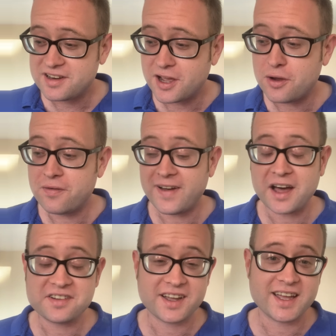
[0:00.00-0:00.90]

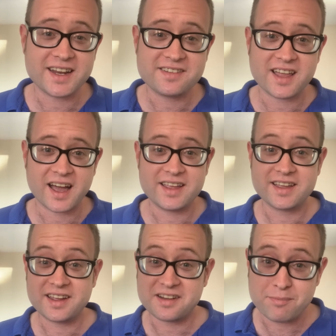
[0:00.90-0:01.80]
2,000 guineas day.
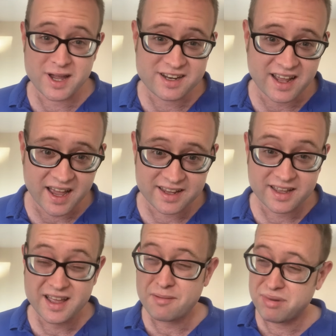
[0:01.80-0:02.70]
It's a big day.
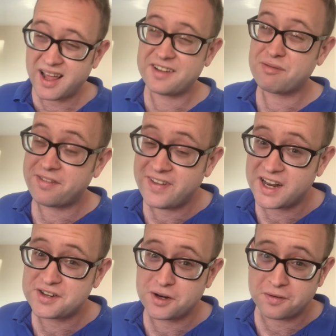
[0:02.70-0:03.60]
Plus, we're
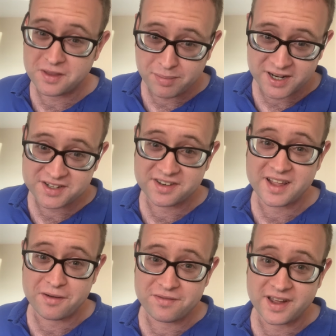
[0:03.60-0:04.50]
finishing off the
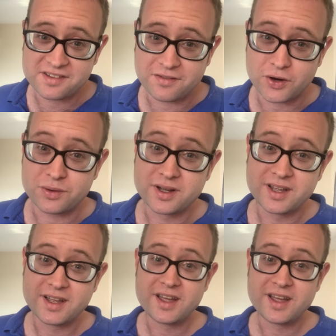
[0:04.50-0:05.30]
Punchestown Festival.